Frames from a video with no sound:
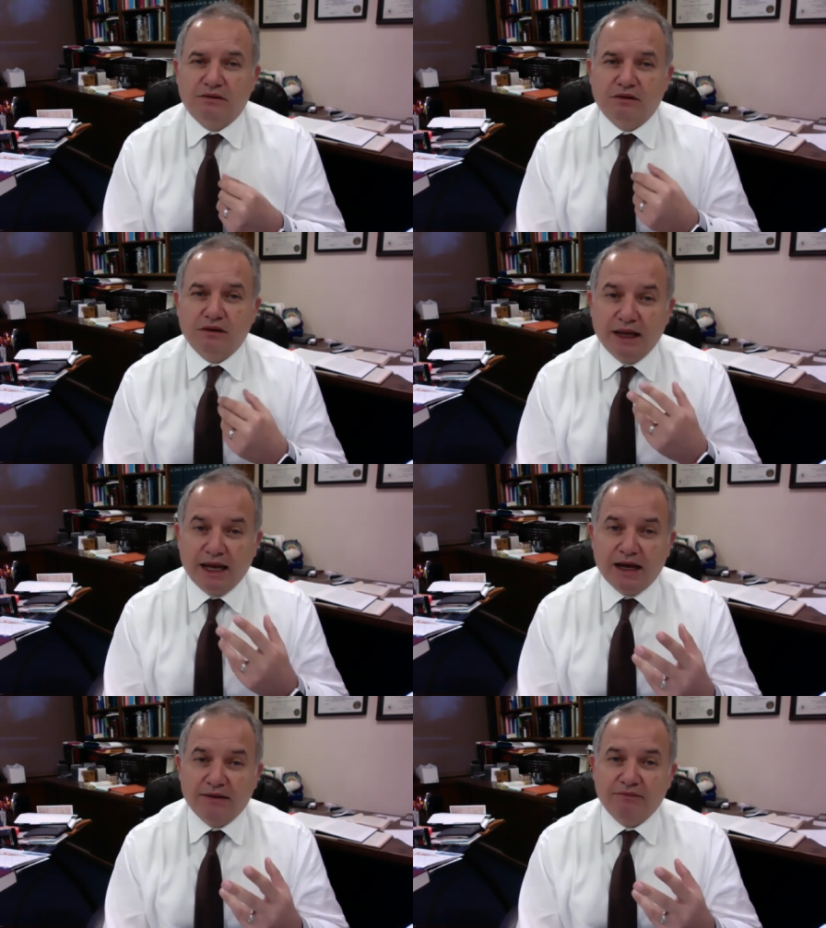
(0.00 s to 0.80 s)

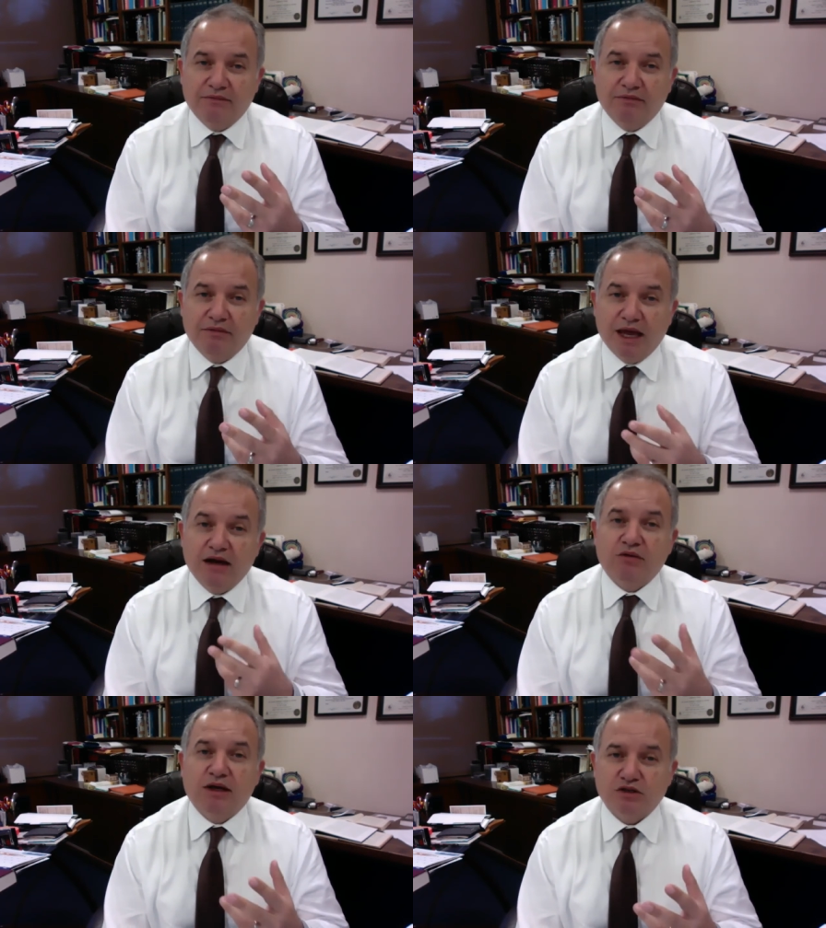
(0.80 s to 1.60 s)
Leah
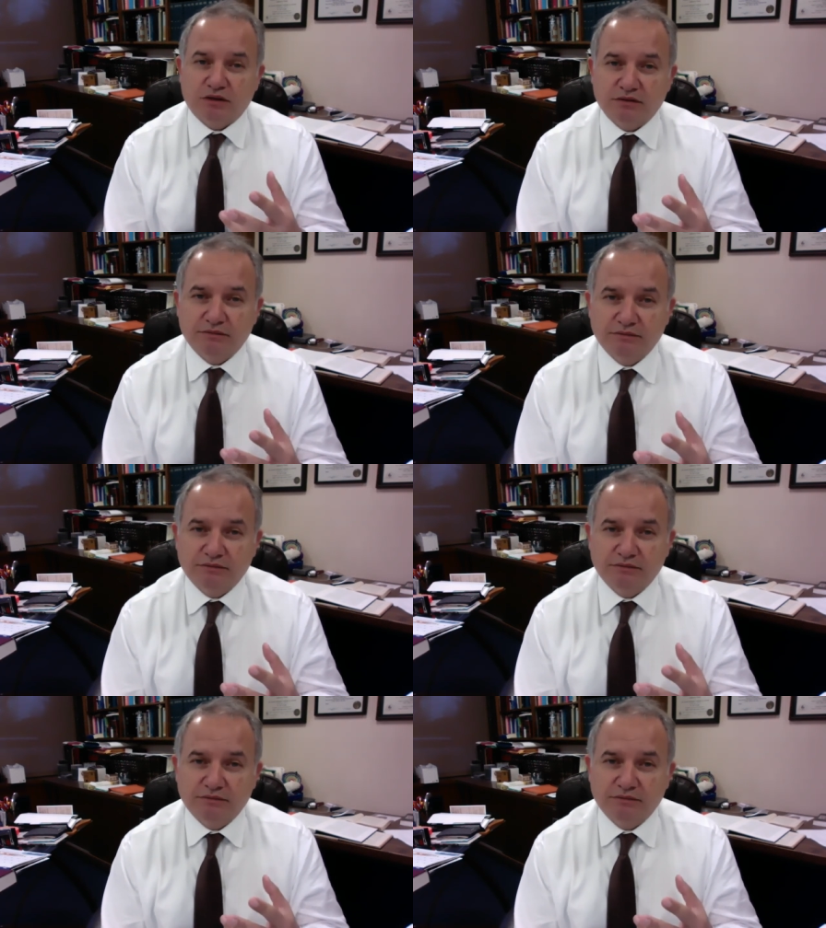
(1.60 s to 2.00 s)
and Rachel,